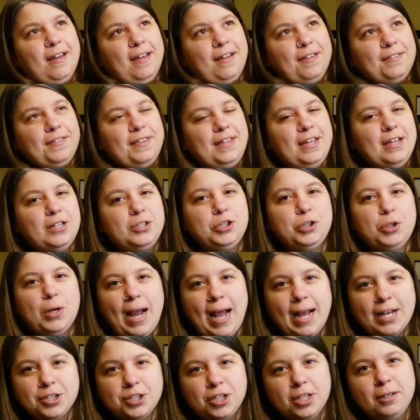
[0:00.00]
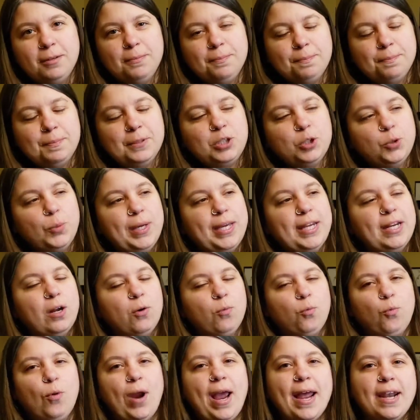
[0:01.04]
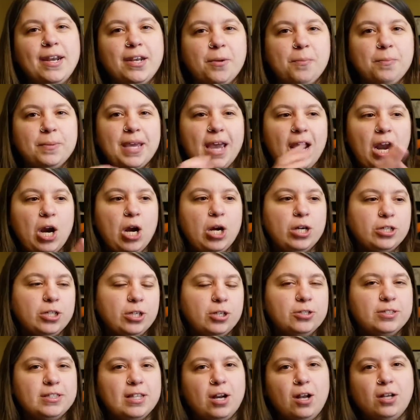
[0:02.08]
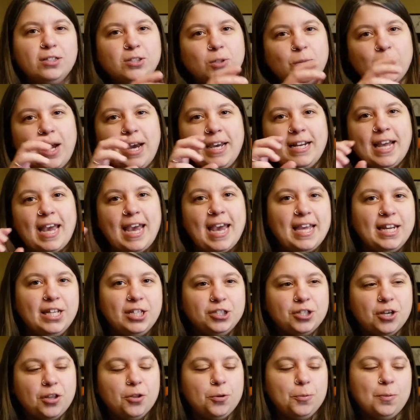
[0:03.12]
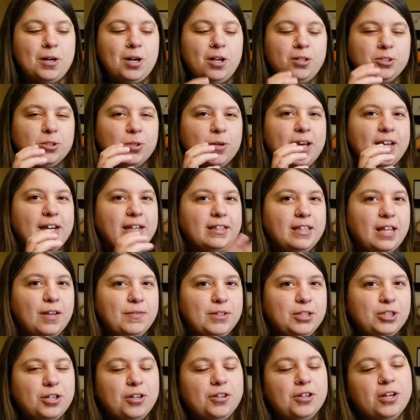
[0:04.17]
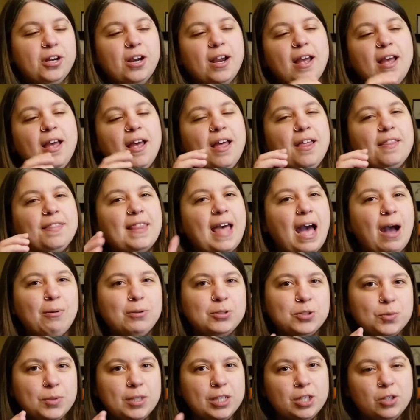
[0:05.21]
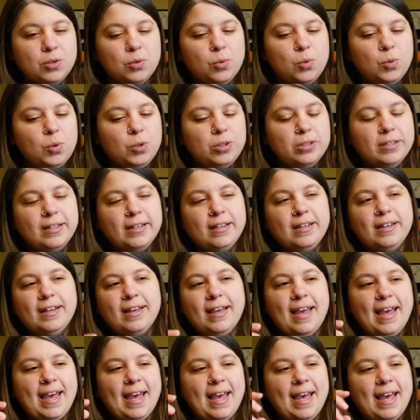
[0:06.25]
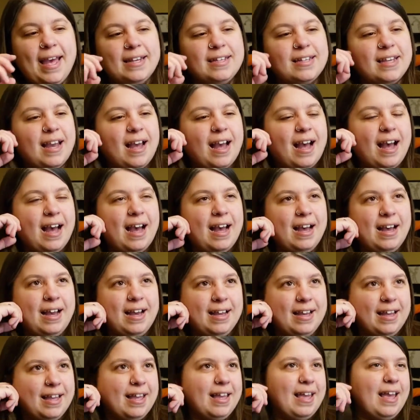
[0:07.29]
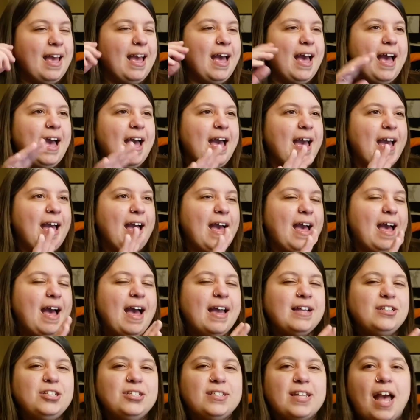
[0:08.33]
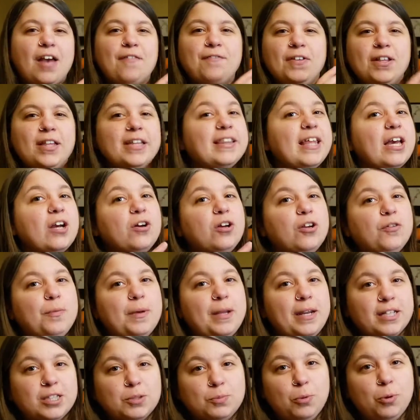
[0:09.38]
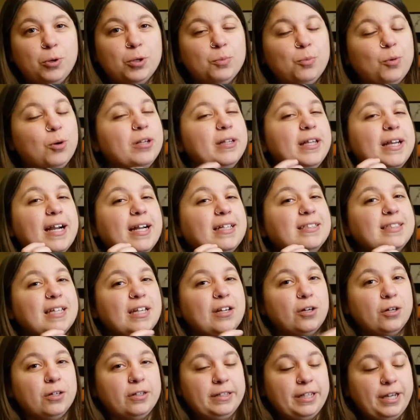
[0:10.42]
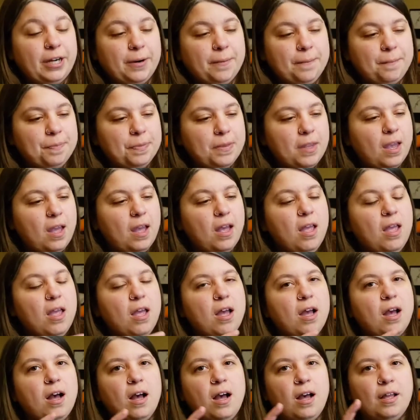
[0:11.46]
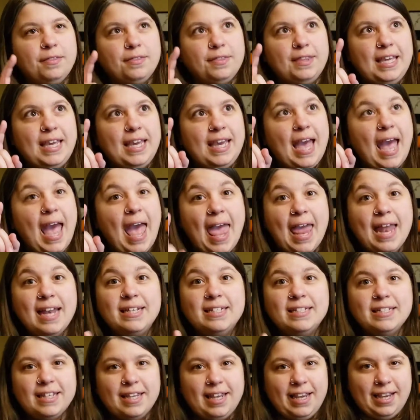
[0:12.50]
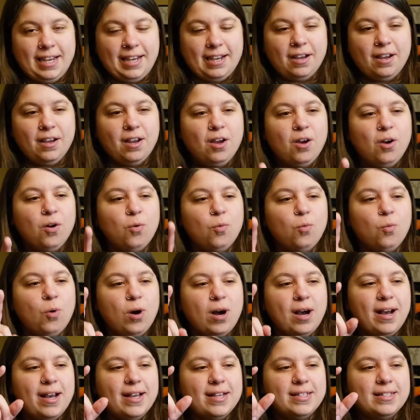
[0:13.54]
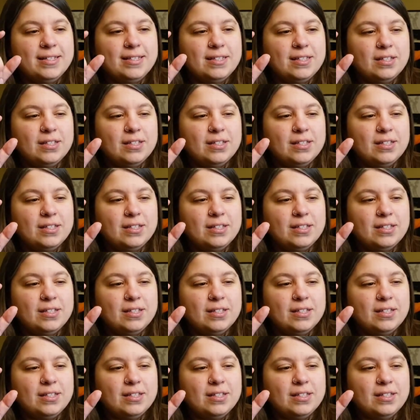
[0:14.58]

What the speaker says: The attraction between random characters that also kind of hate each other, but also kind of love each other, that was really cool. And I feel like that could have been explored more, like I said earlier. The ending was